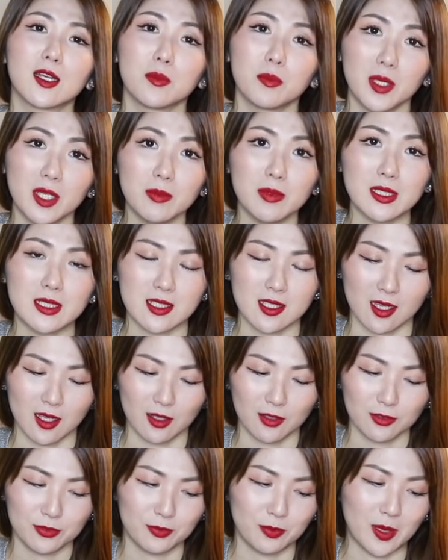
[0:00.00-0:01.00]
baby
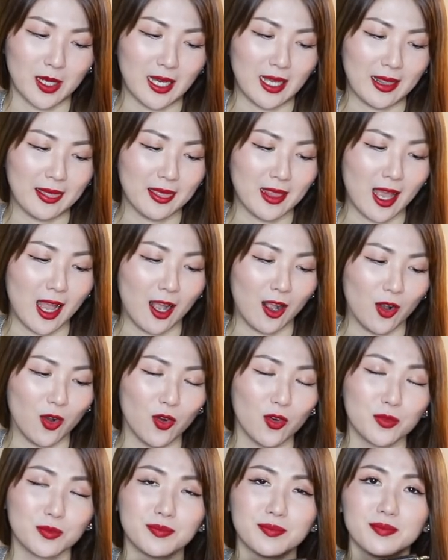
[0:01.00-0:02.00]
stuff, but
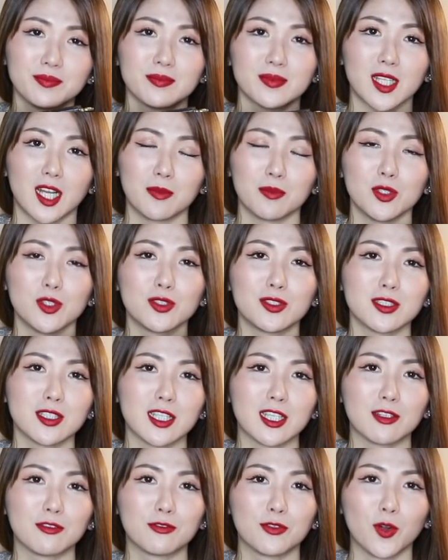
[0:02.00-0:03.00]
now I'm
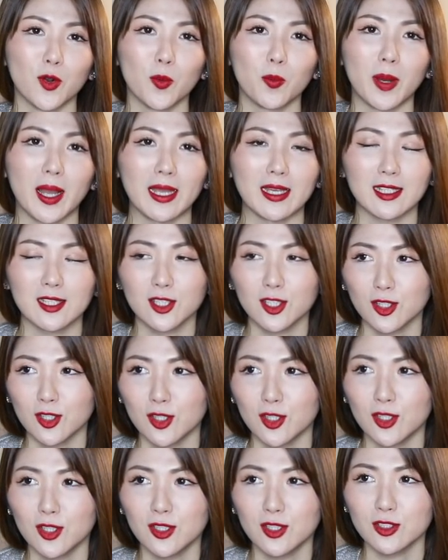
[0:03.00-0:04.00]
using it for my
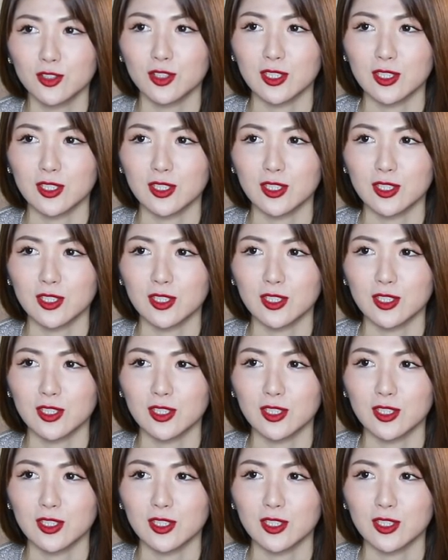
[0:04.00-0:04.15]
girl.